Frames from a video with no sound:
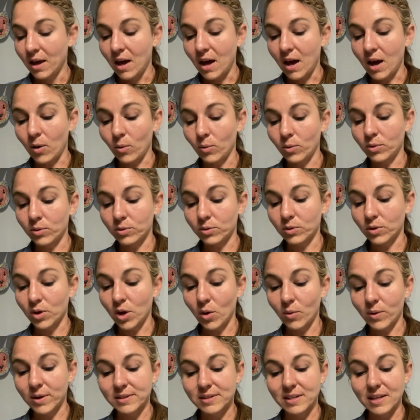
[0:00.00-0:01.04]
I will
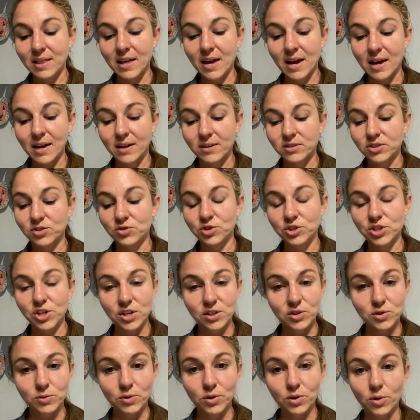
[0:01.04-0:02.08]
go into that
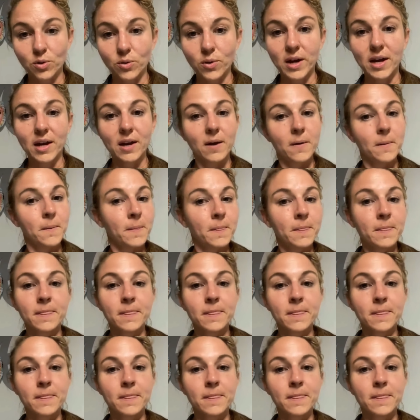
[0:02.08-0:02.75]
just real quick.